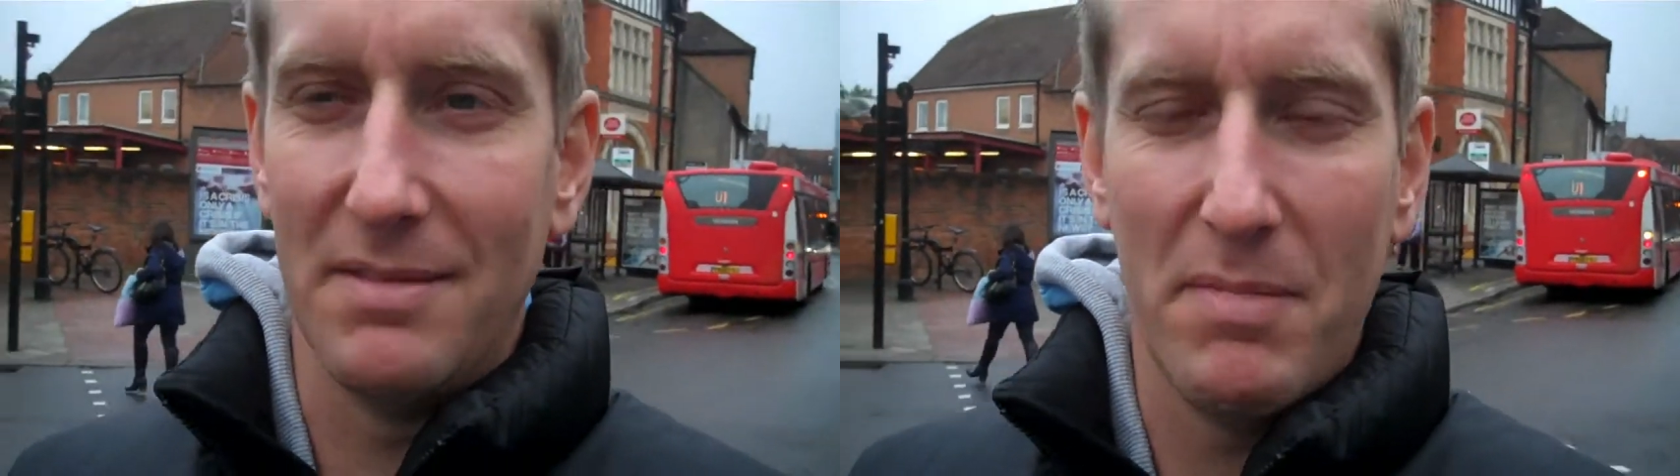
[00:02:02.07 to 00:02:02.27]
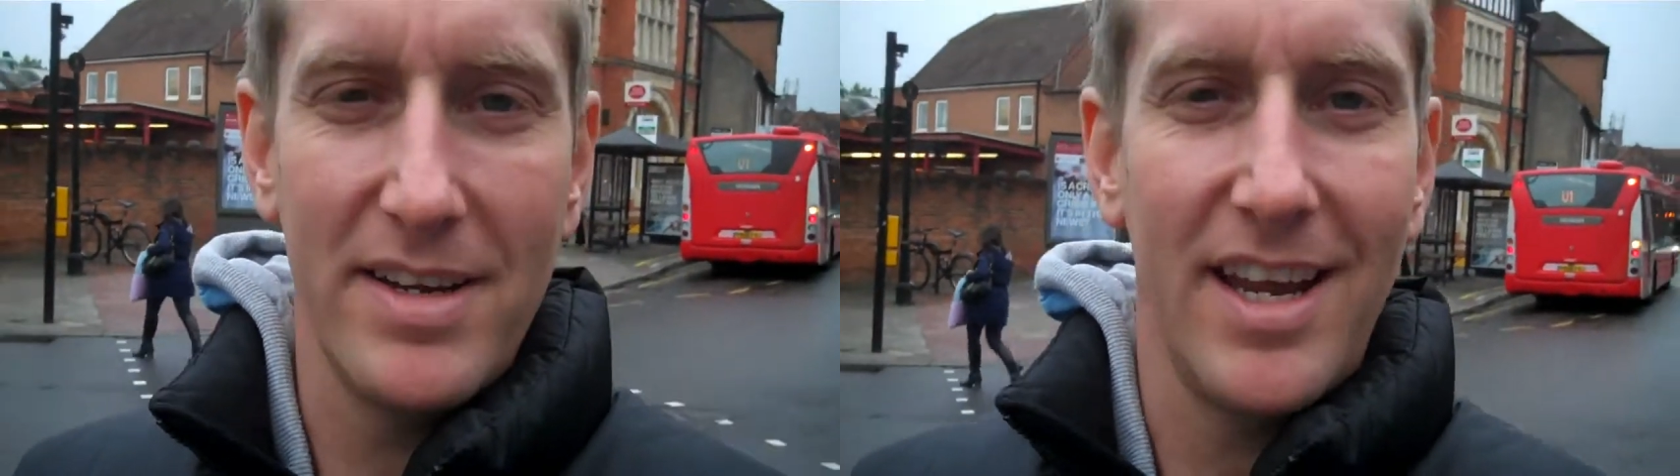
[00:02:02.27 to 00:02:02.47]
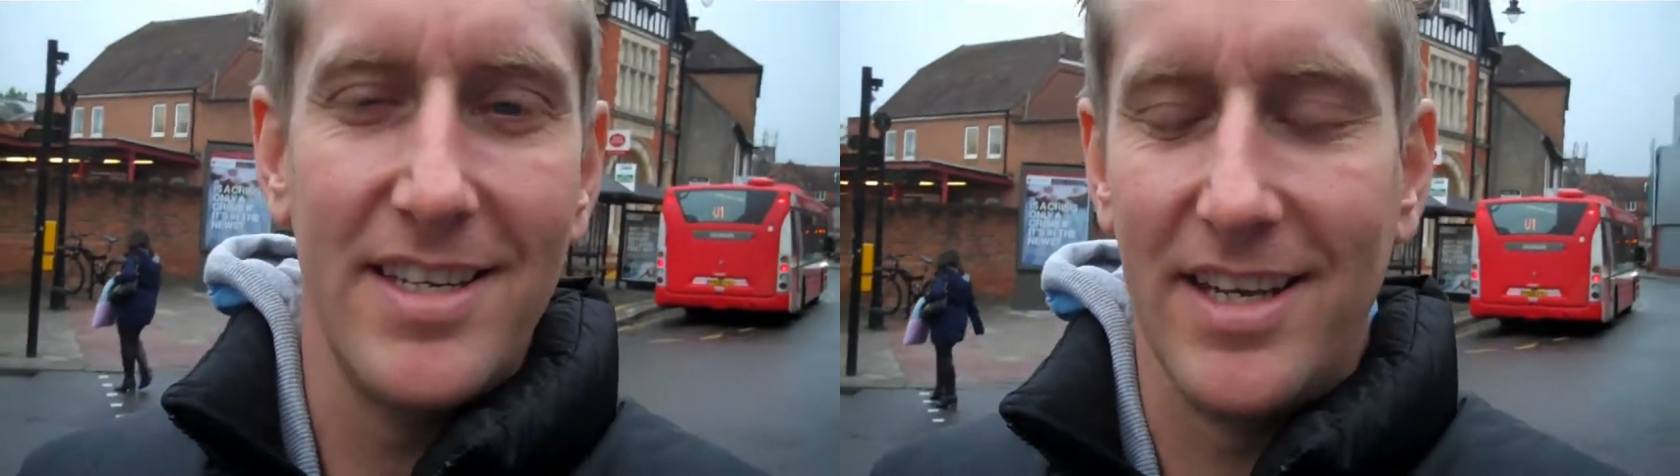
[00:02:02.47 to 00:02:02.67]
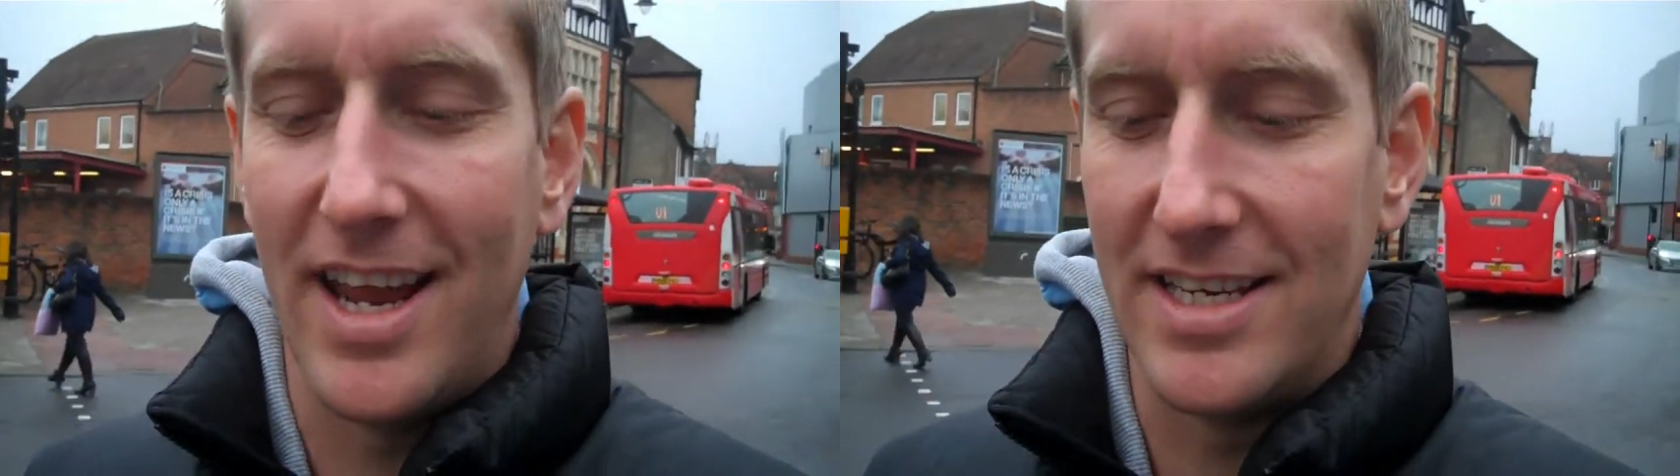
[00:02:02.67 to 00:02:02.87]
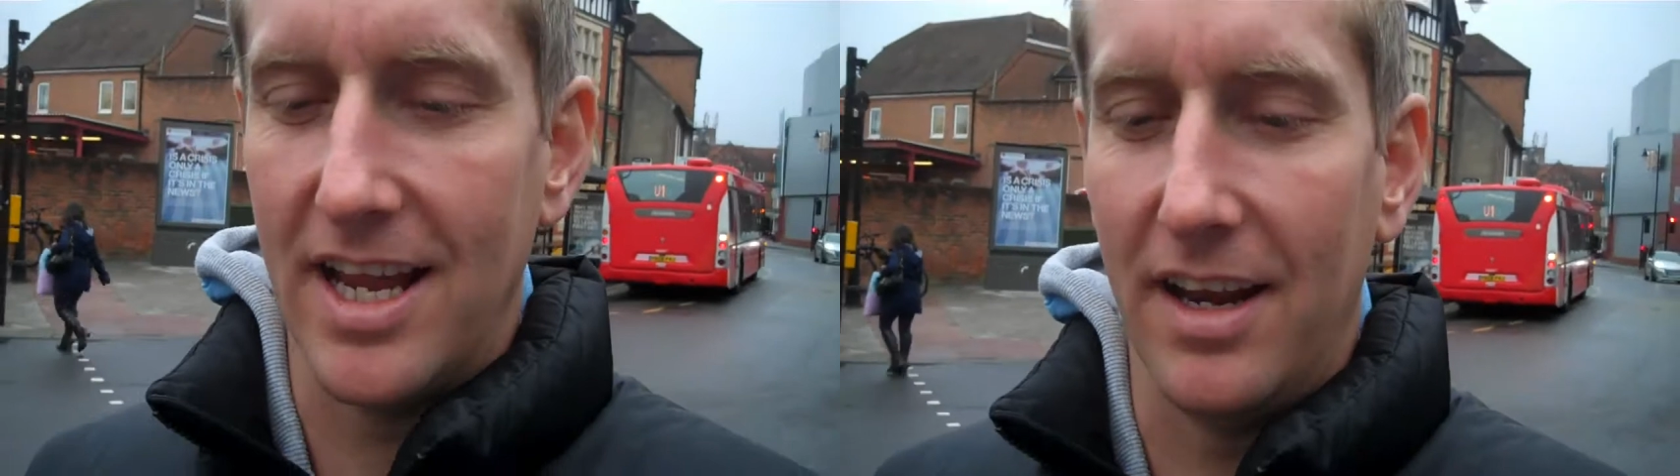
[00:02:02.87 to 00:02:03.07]
My day
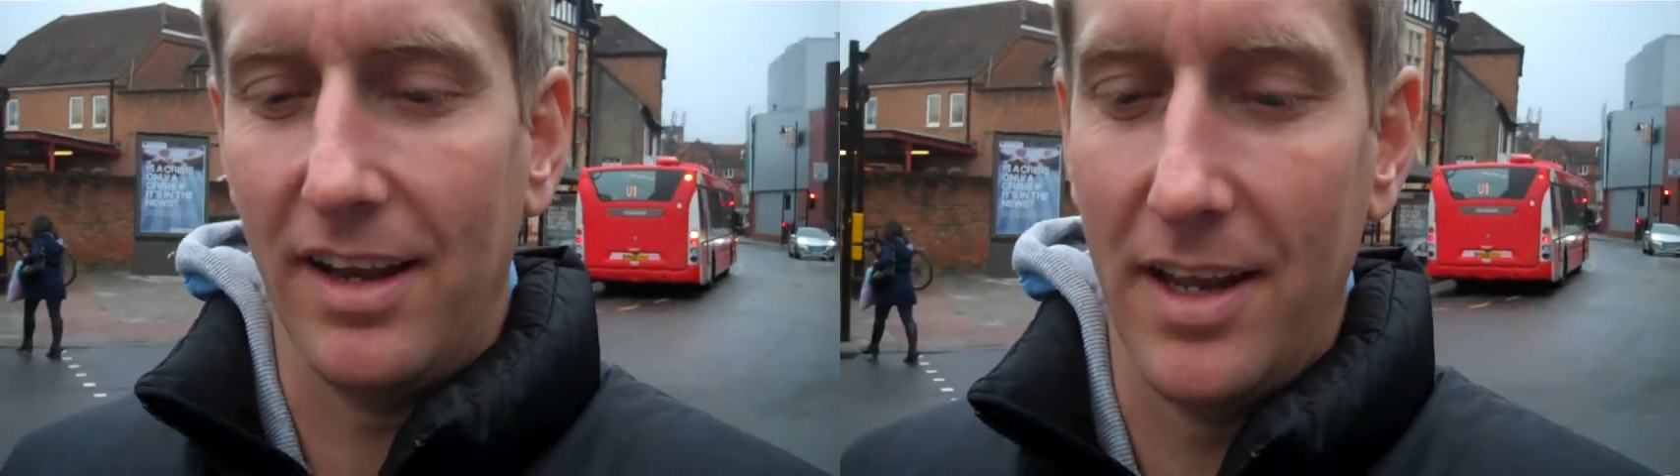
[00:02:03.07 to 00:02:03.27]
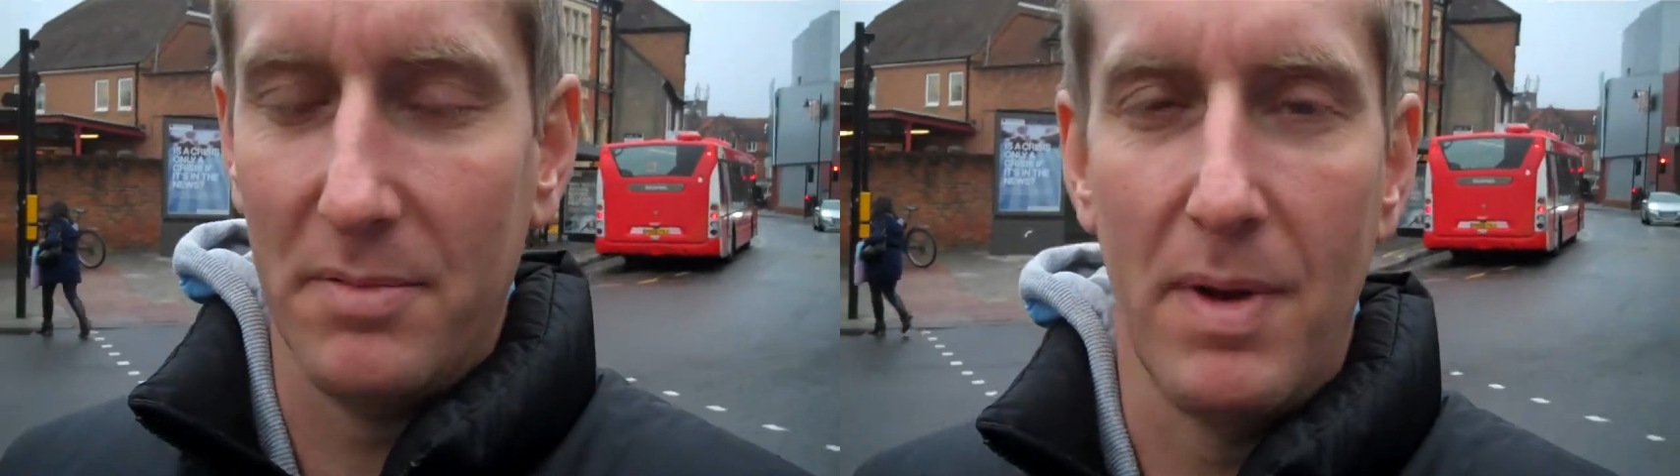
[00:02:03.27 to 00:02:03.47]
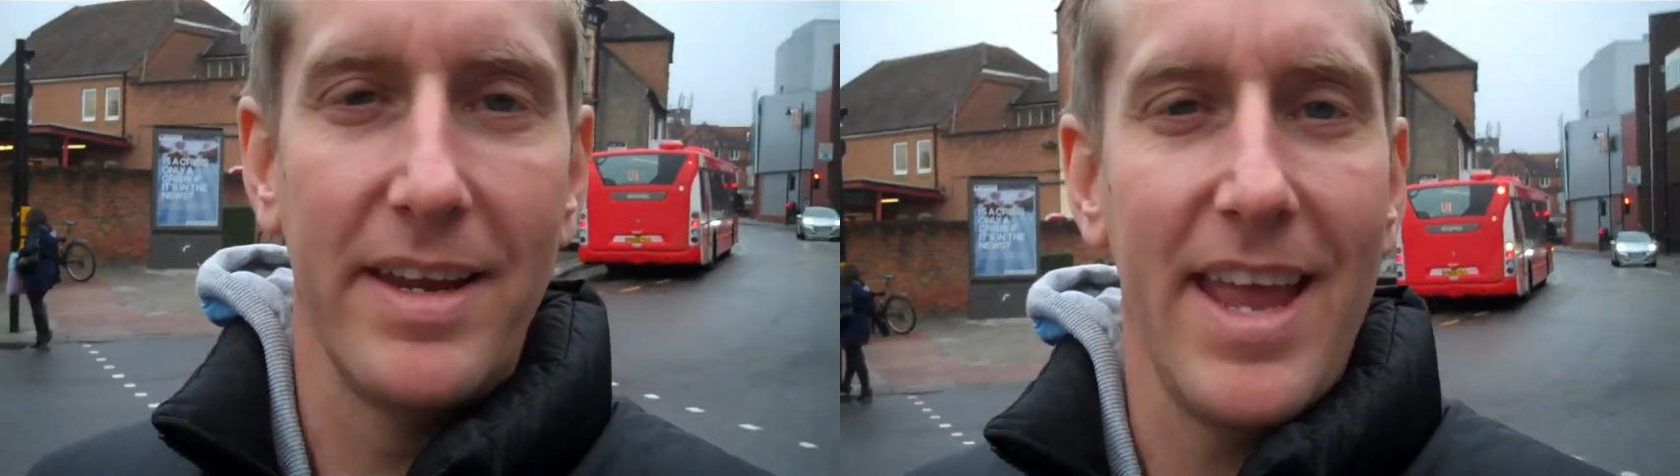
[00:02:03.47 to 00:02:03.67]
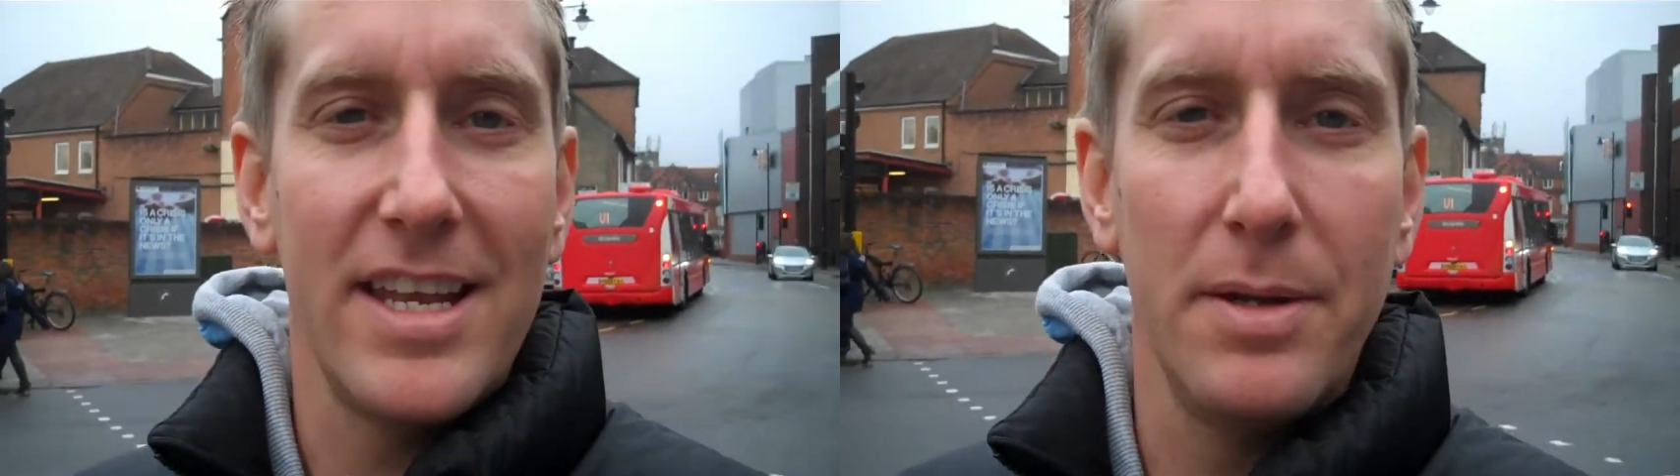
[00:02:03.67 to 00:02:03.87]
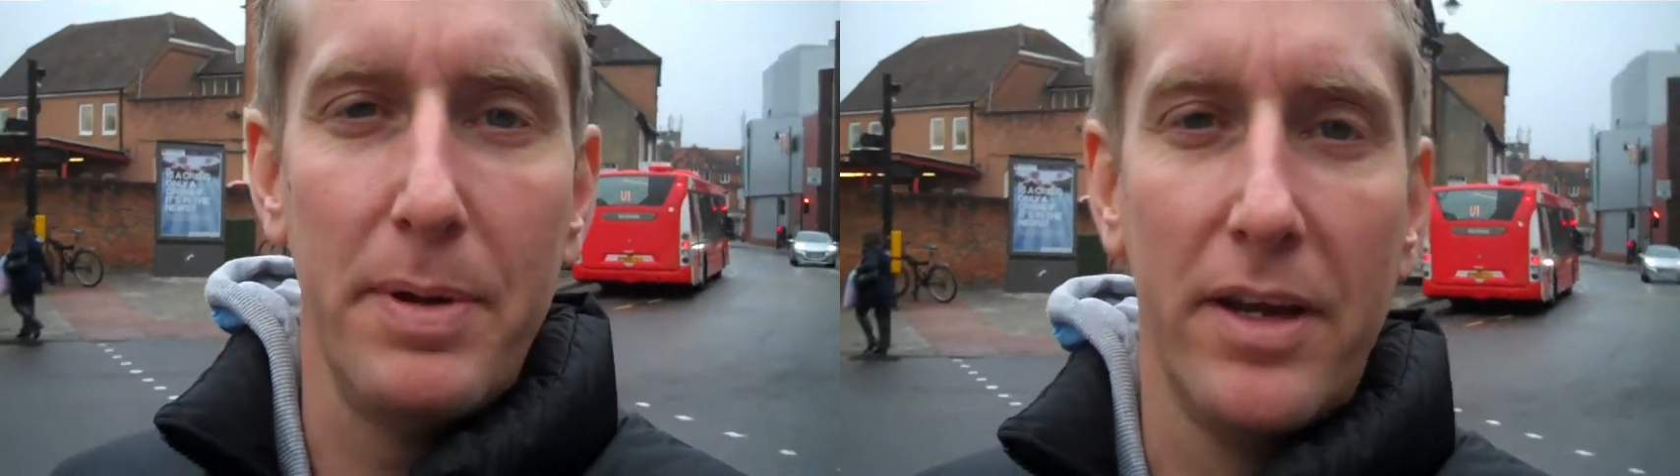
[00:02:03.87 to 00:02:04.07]
today is kind of like my get up